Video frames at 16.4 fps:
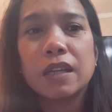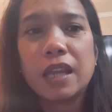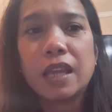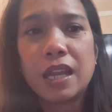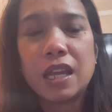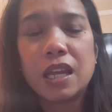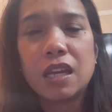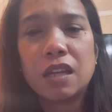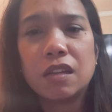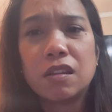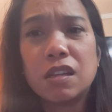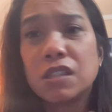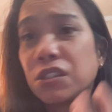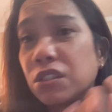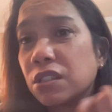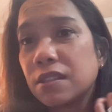and
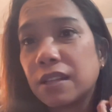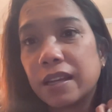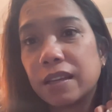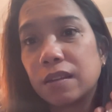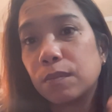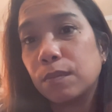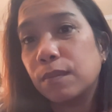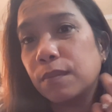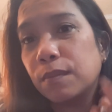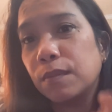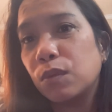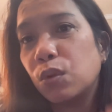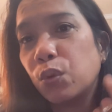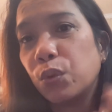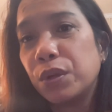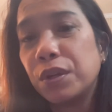it's just like
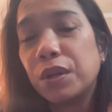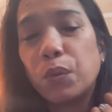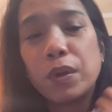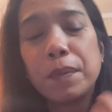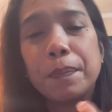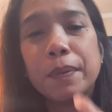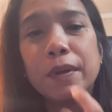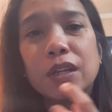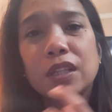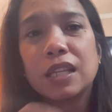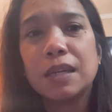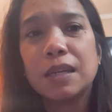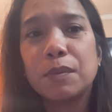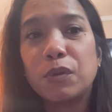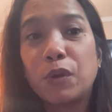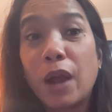we booked
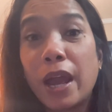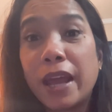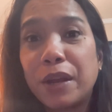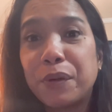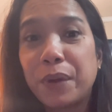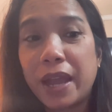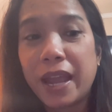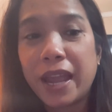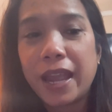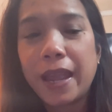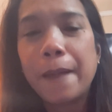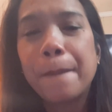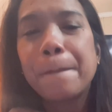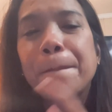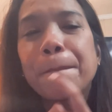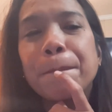him right away.
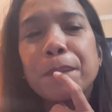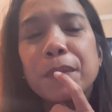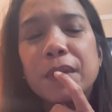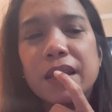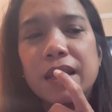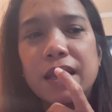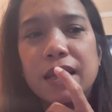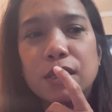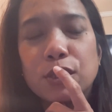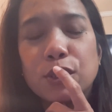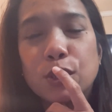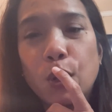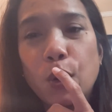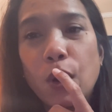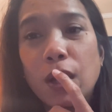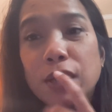And
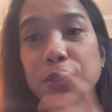so as